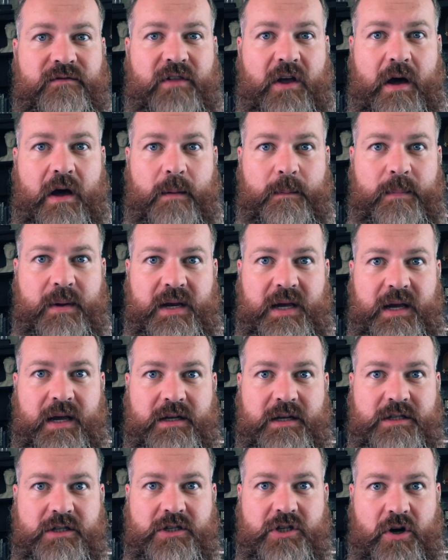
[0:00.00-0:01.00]
if the company
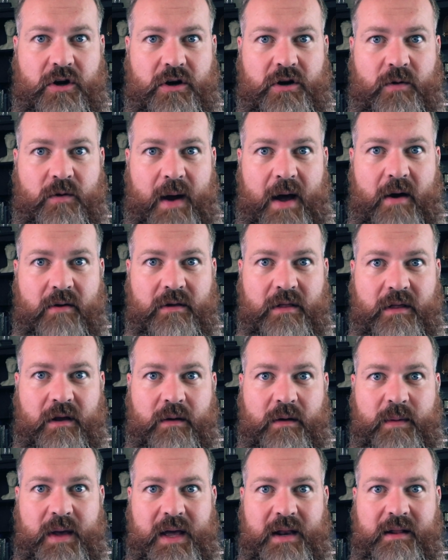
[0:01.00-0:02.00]
has turned around a
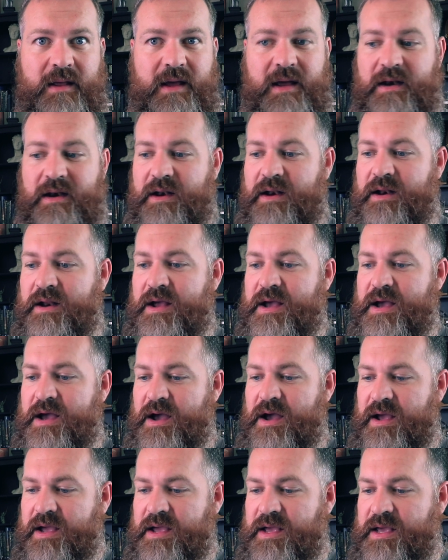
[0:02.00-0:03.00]
little bit in
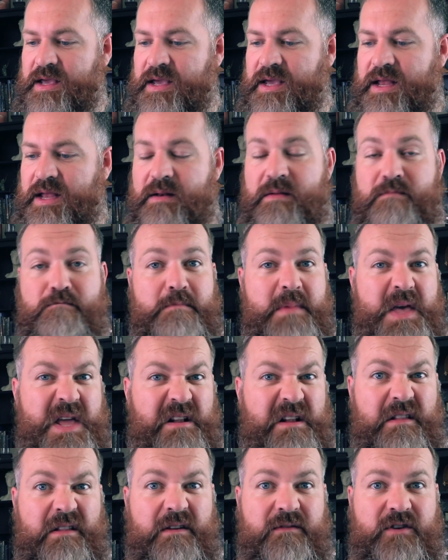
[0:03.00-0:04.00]

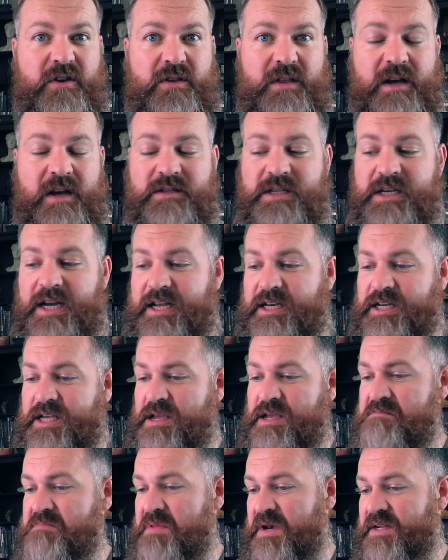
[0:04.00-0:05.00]
middle of
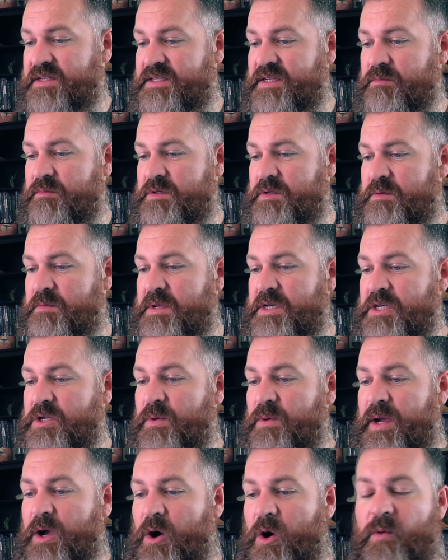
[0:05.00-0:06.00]
2018, but it seems to be
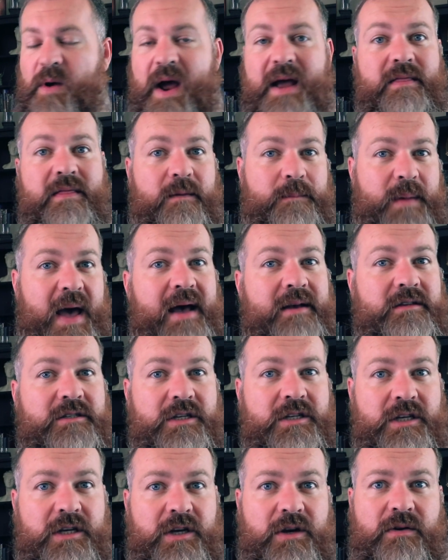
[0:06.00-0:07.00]
doing all right in the
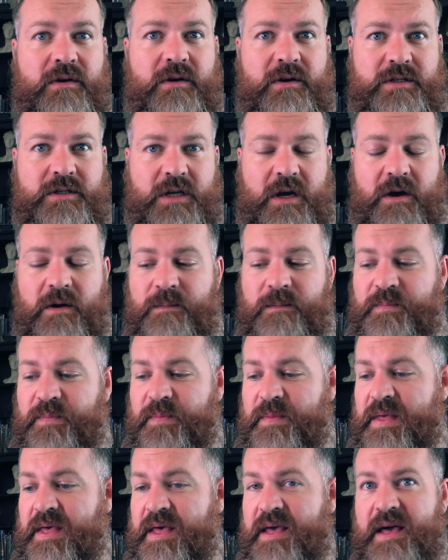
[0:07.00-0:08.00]
past year or so.
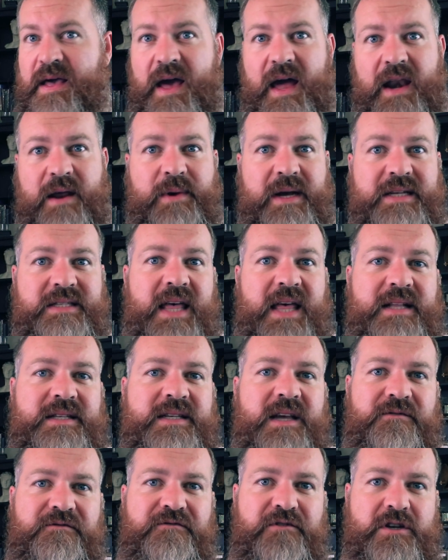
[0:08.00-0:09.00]
Anyways,
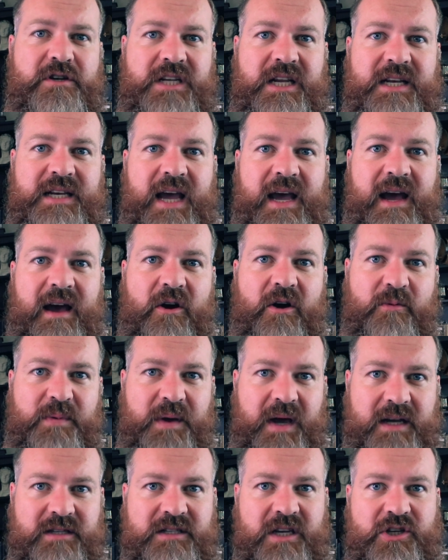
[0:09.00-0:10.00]
that's it for today. I hope
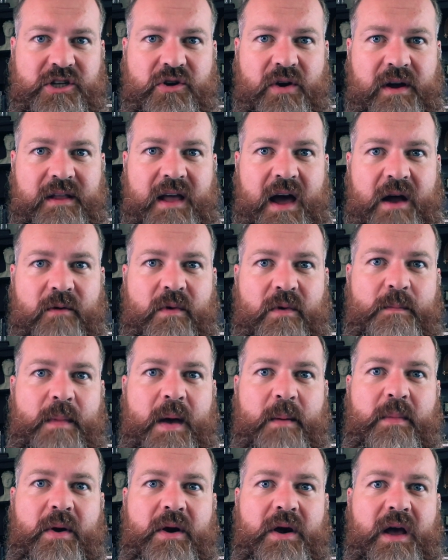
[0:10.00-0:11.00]
you guys enjoyed that.
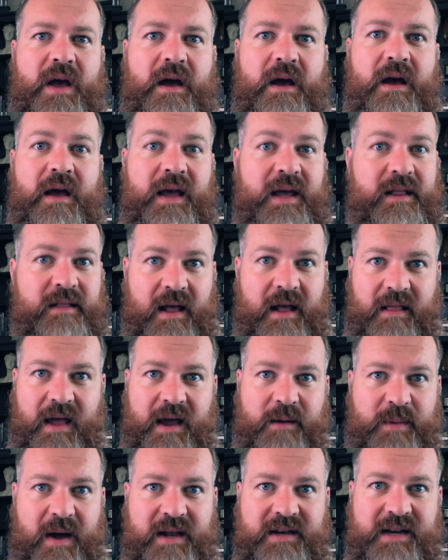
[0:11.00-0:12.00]
Remember to hit that
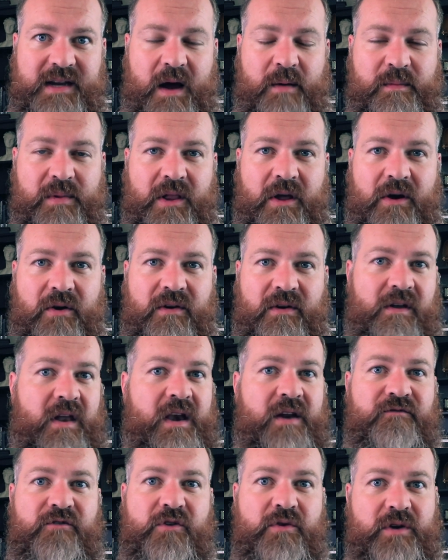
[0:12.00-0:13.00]
like button down below.
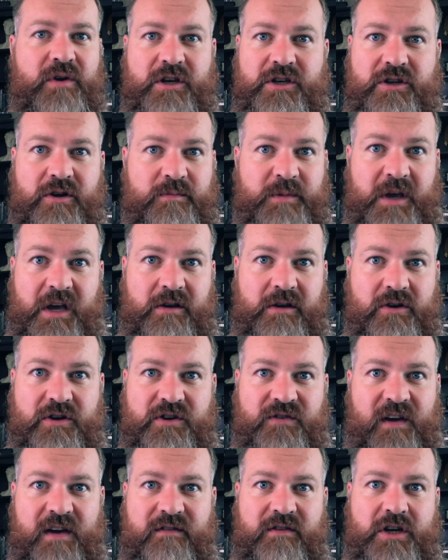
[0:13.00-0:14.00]
And if you could do me a
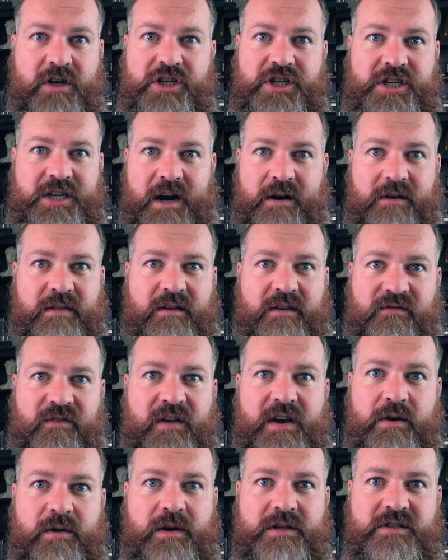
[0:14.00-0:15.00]
huge favor and share this
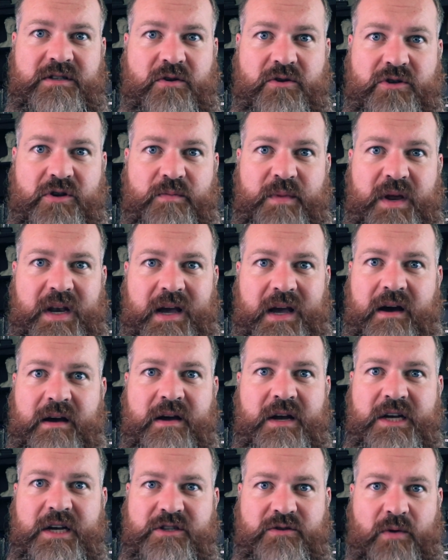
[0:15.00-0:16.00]
video on social media
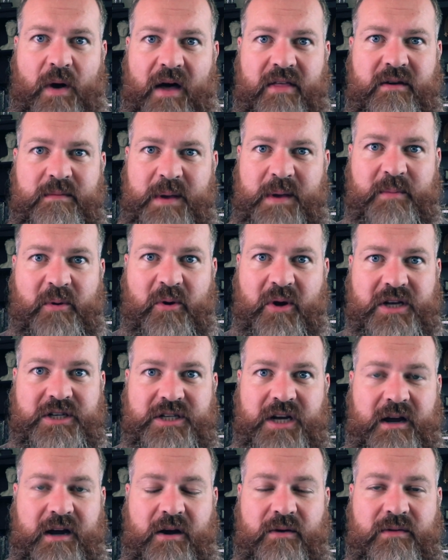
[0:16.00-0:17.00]
so other people can
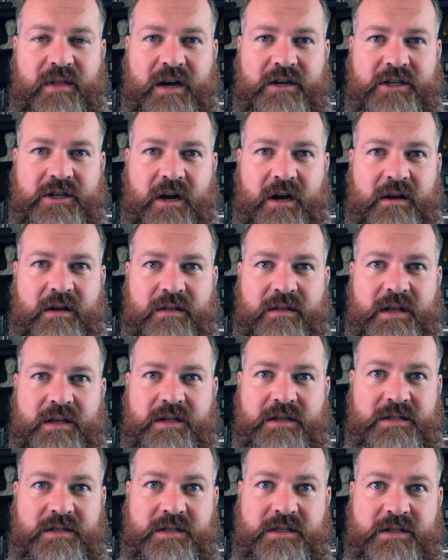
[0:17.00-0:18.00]
check out
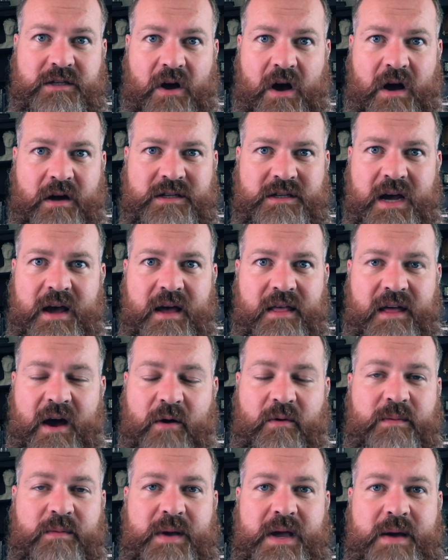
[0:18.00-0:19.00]
these stocks,
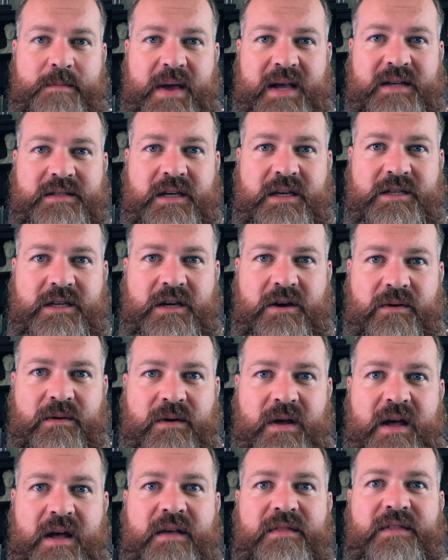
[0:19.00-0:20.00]
that would be amazing too.
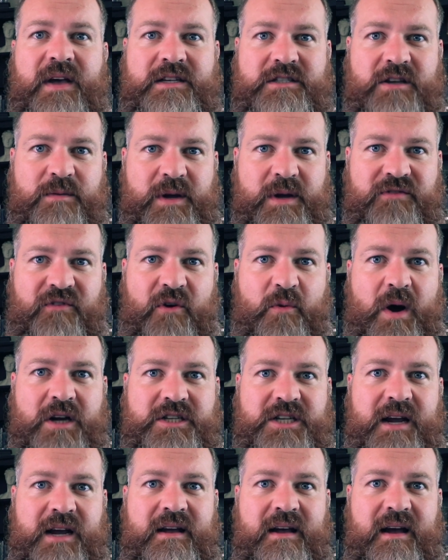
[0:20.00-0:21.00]
Thanks so much for
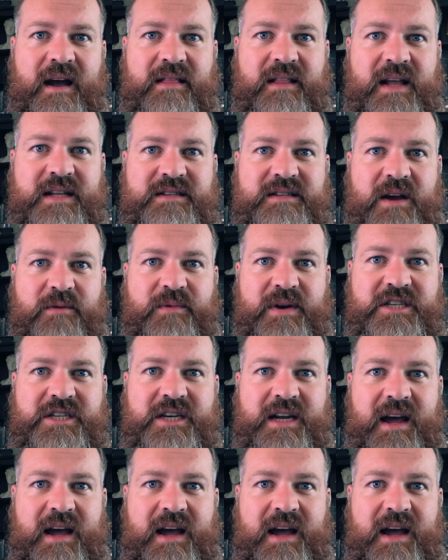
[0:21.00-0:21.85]
watching, and let's get rich